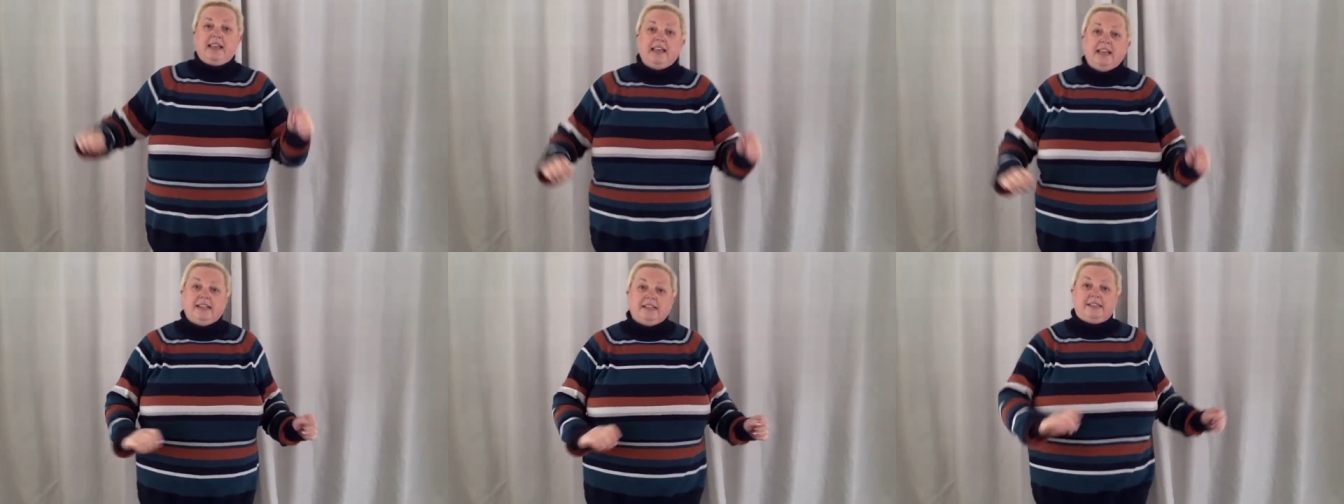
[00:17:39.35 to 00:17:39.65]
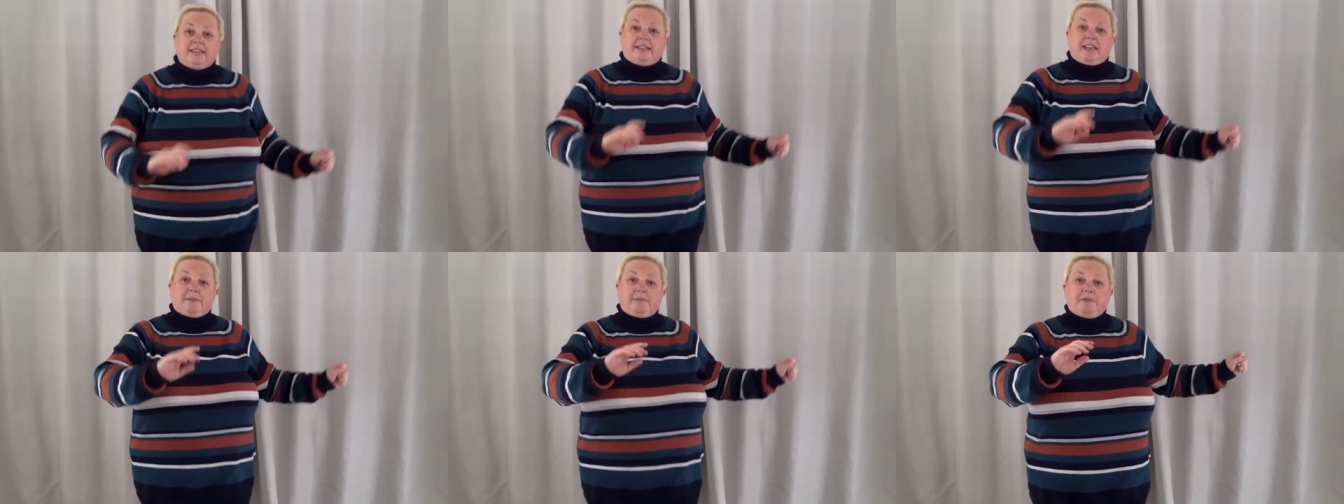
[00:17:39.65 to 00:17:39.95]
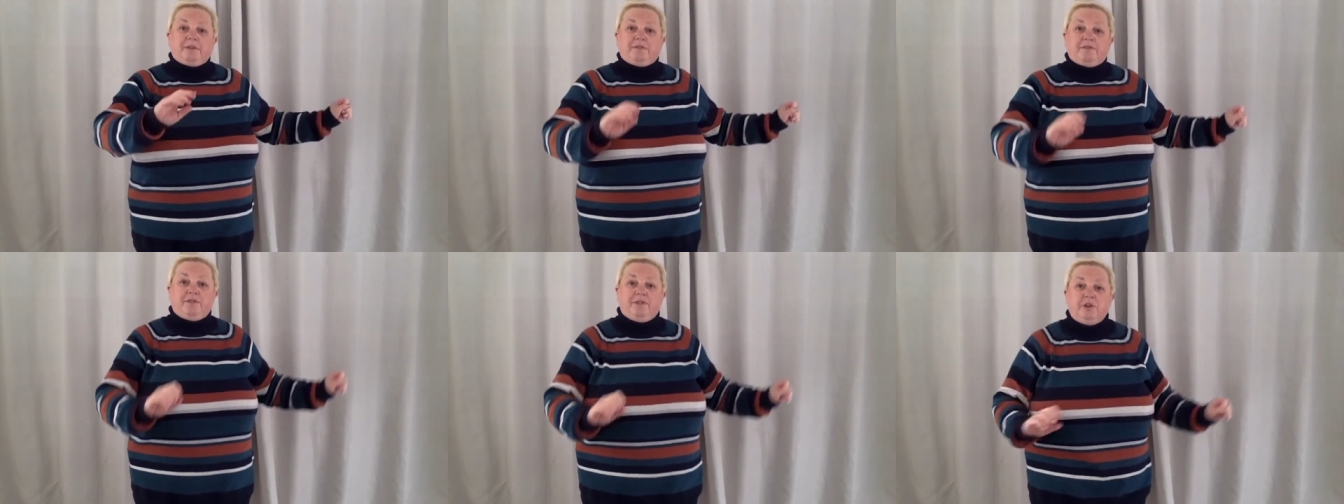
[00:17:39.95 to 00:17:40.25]

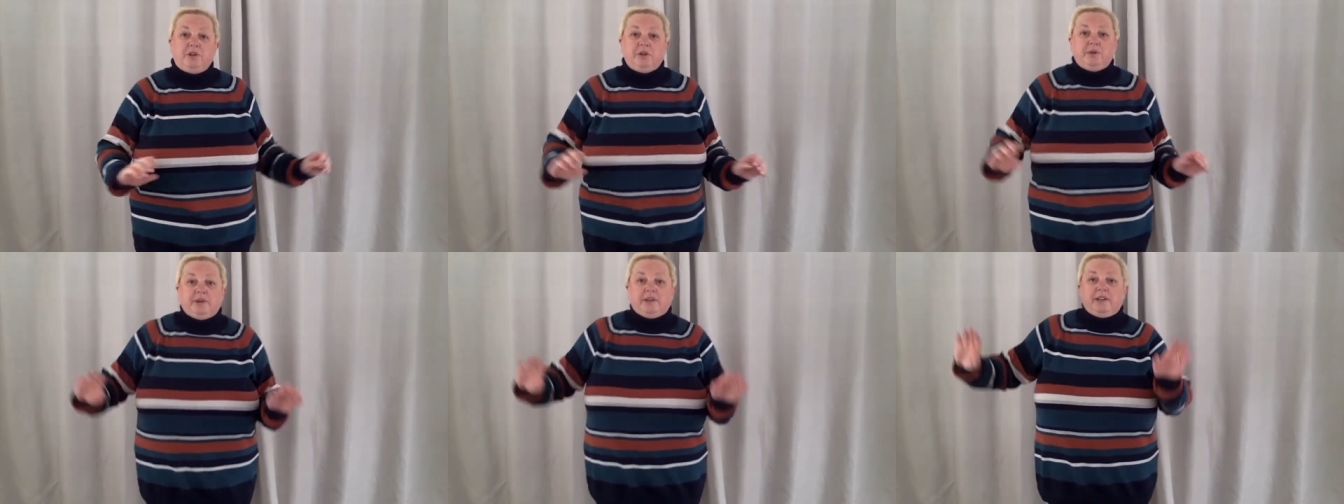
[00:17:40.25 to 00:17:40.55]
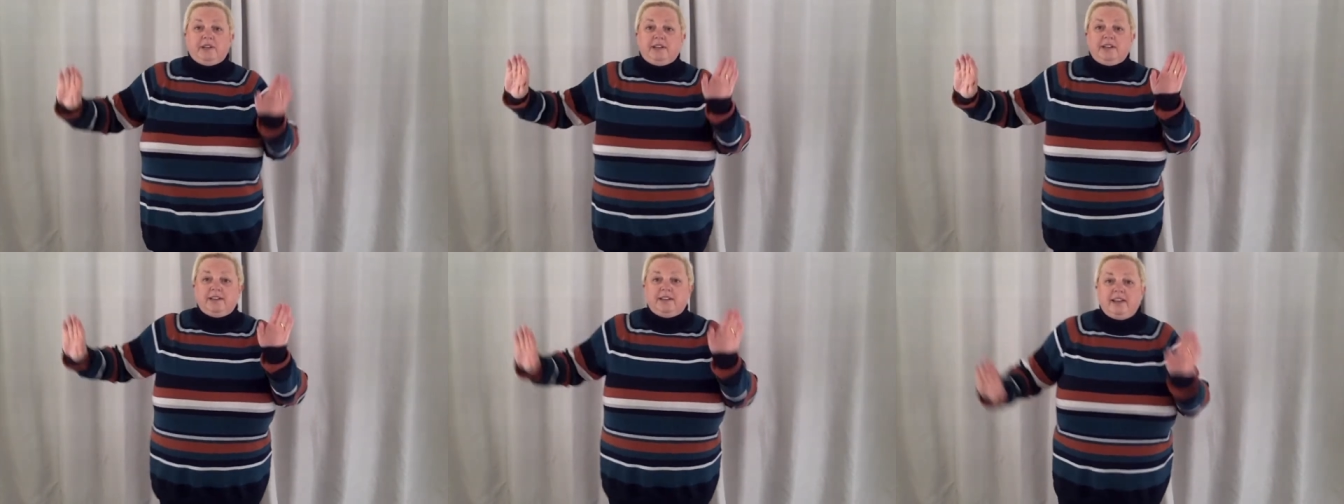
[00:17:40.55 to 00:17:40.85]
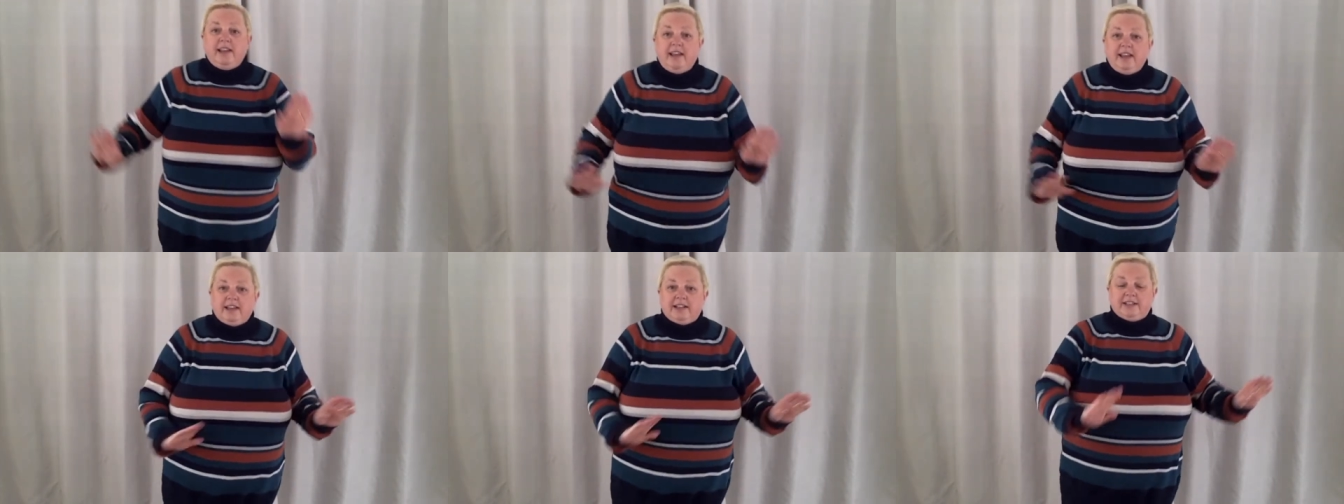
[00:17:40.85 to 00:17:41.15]
stepping forward
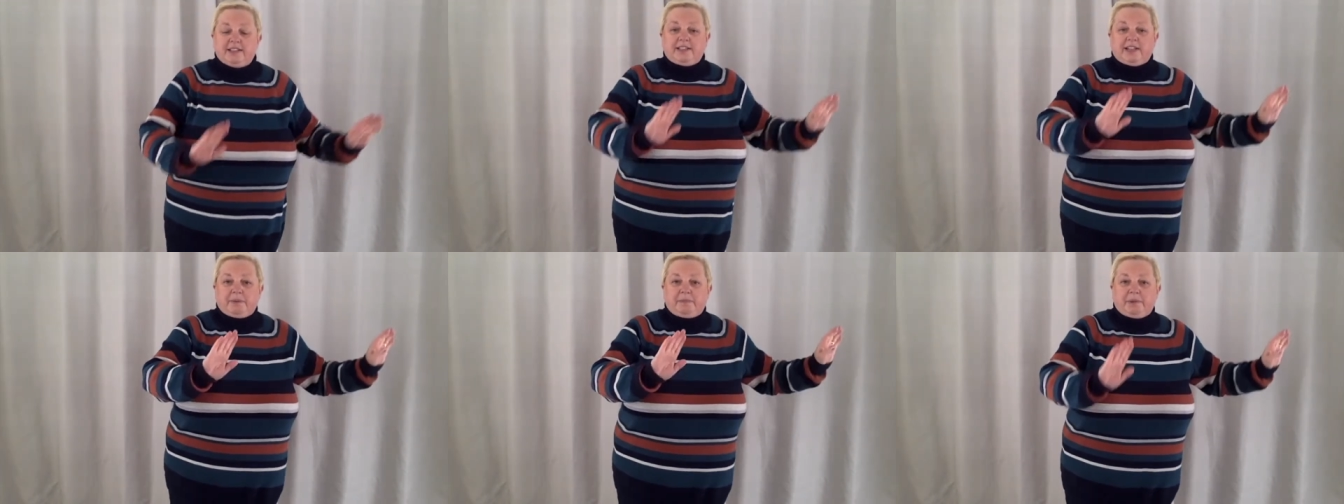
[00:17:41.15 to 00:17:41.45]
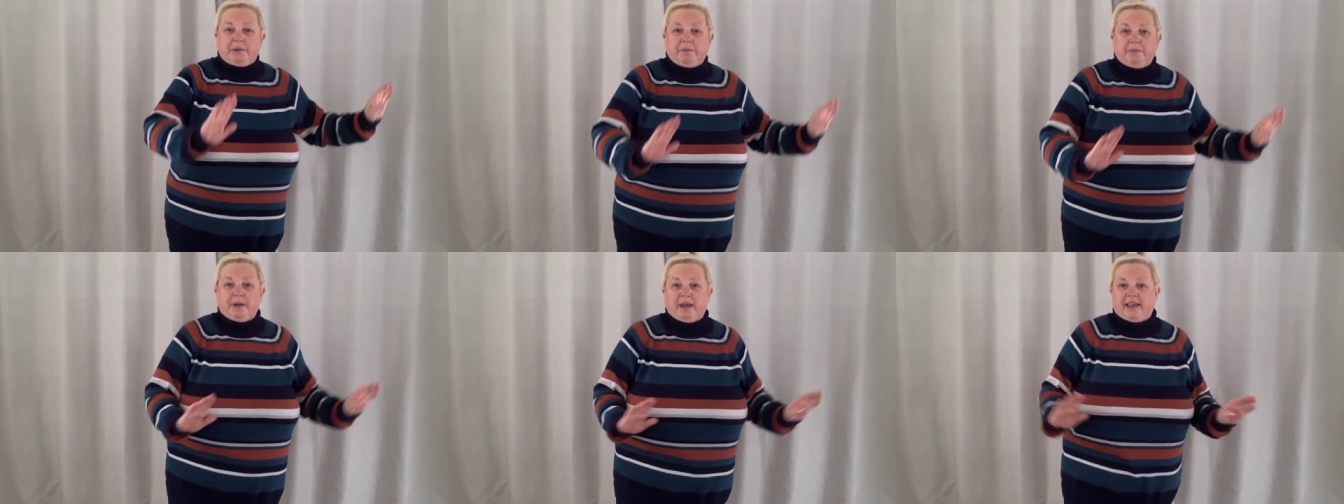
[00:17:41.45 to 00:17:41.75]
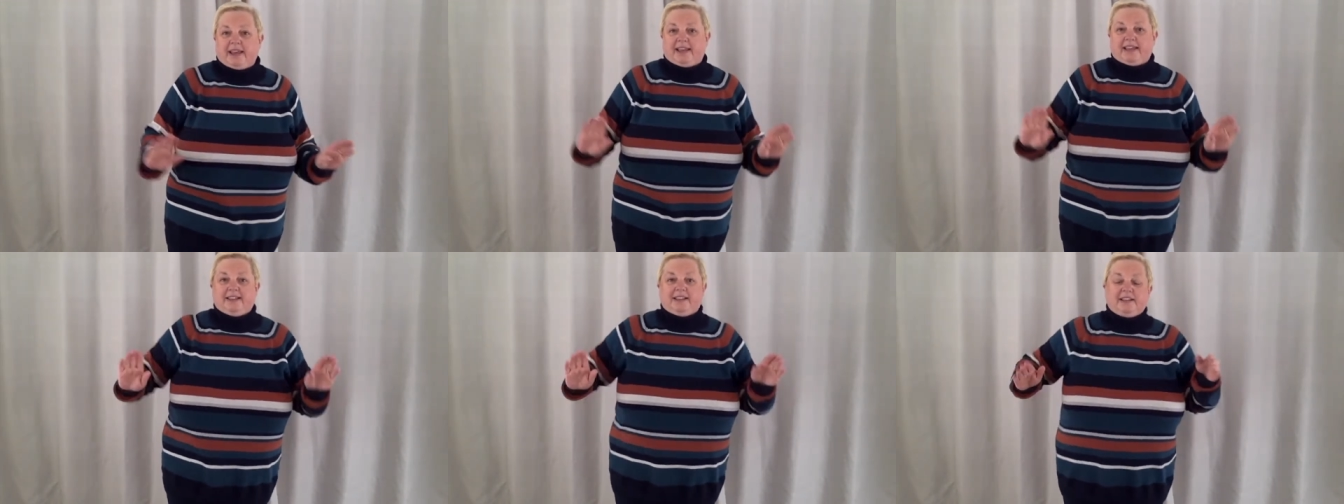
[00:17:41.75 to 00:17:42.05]
and stepping back.
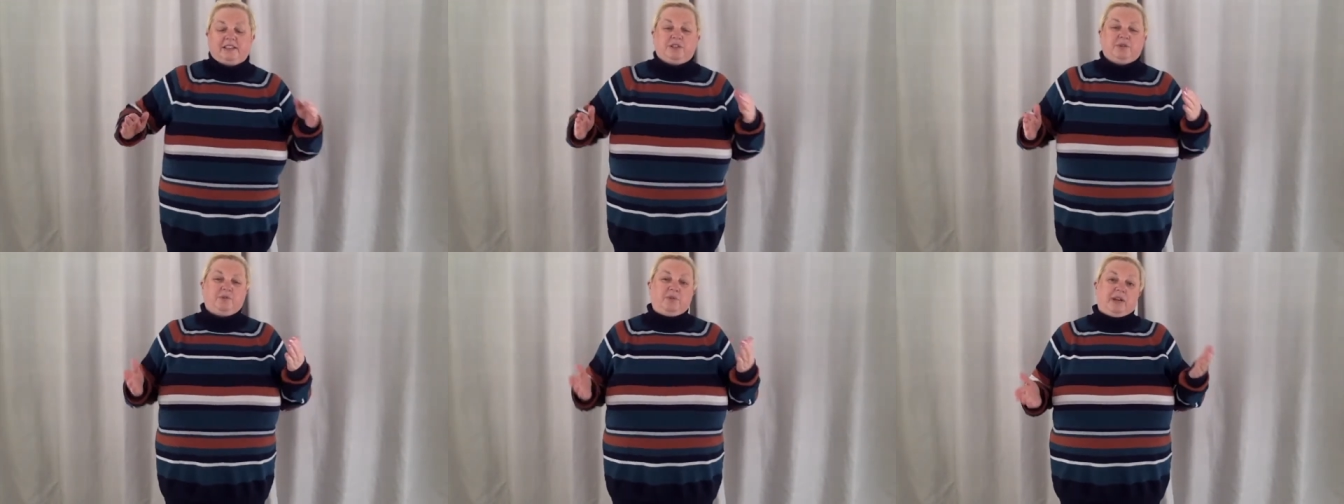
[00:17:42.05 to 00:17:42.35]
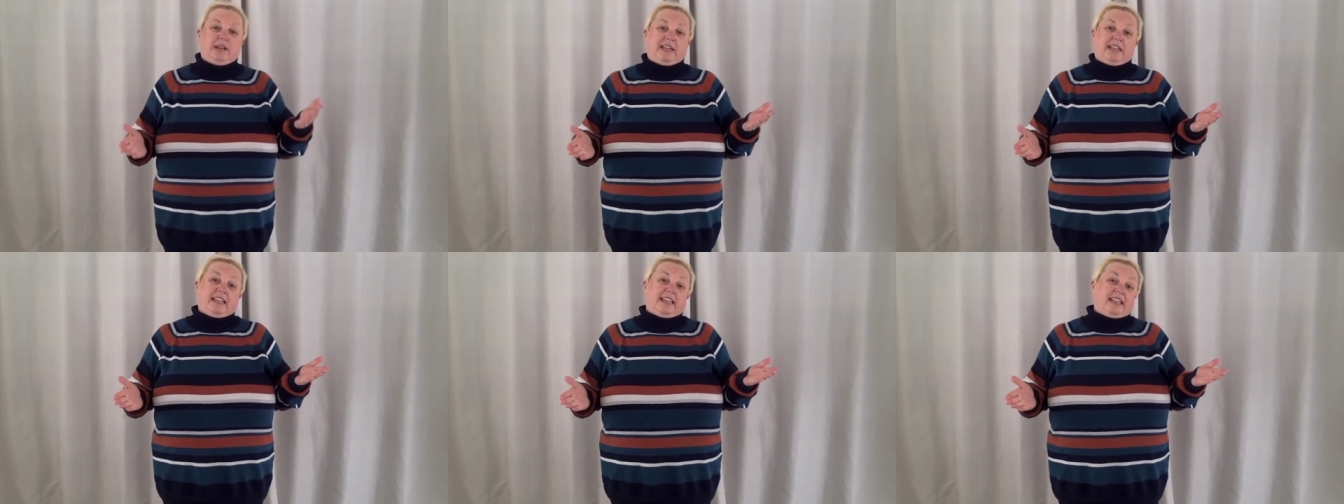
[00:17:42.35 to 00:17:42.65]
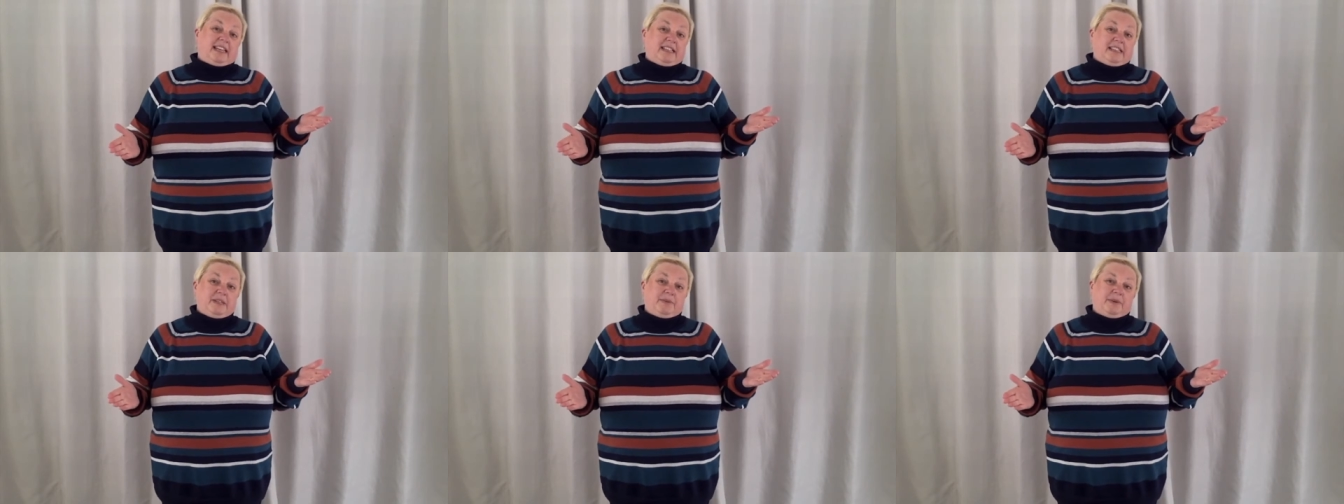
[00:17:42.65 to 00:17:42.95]
That's a really
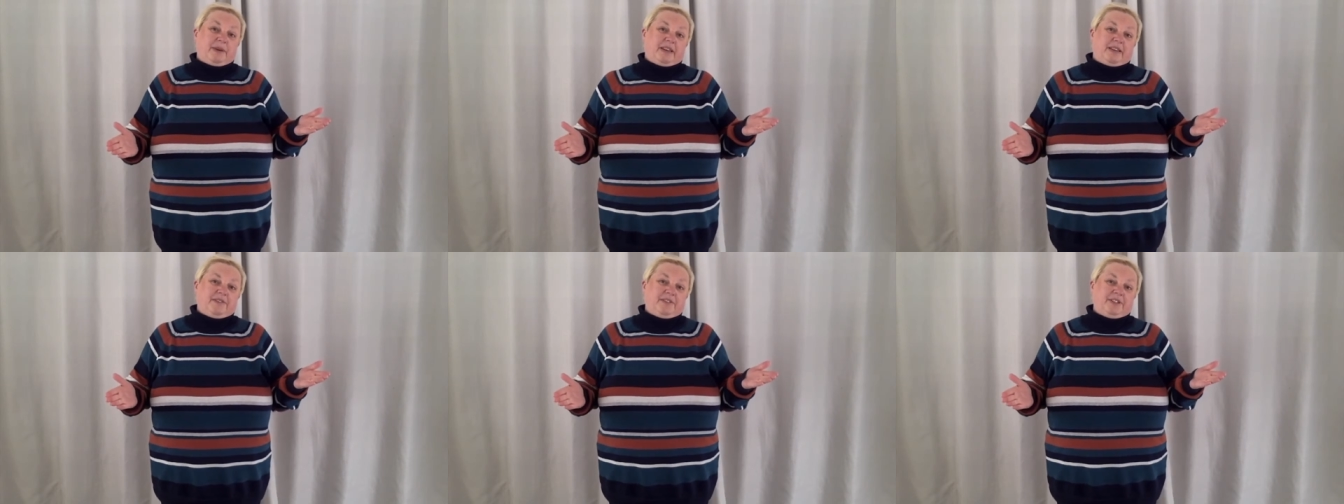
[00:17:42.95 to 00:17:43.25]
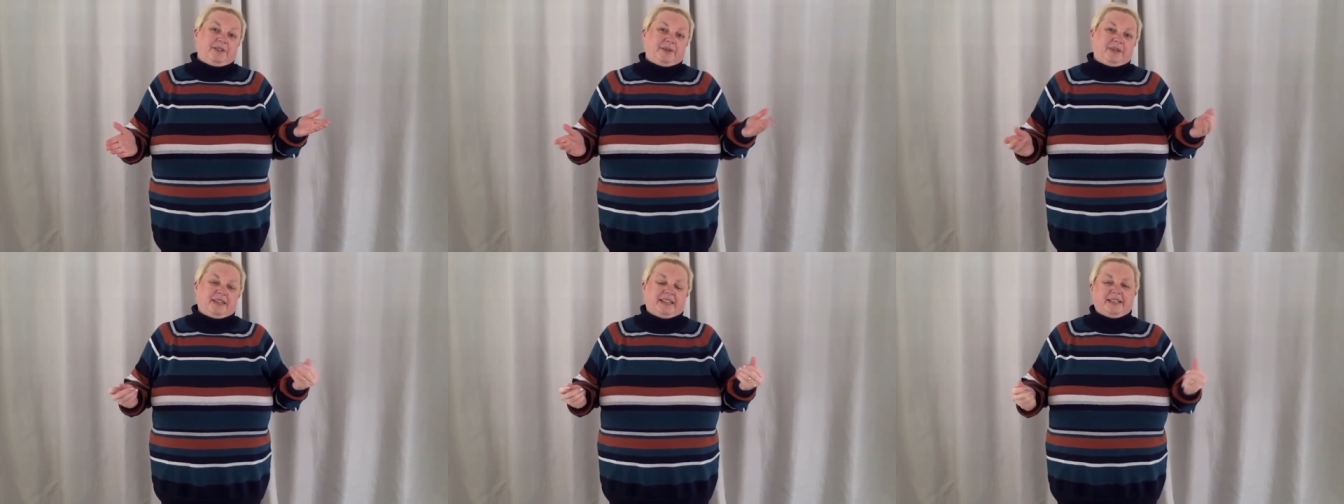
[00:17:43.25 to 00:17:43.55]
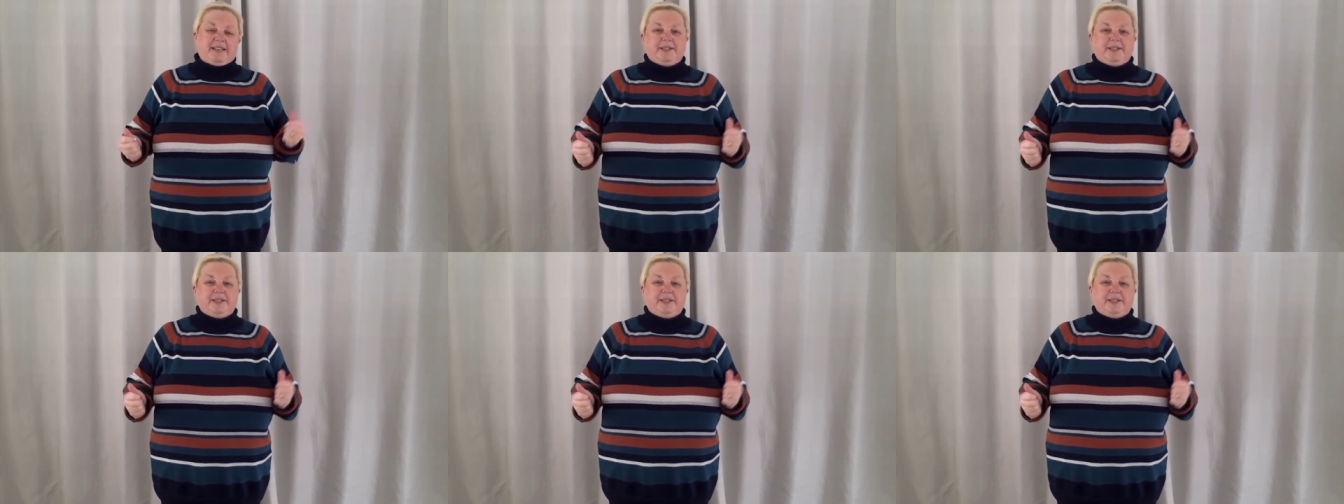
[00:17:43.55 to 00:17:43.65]
easy way of doing it.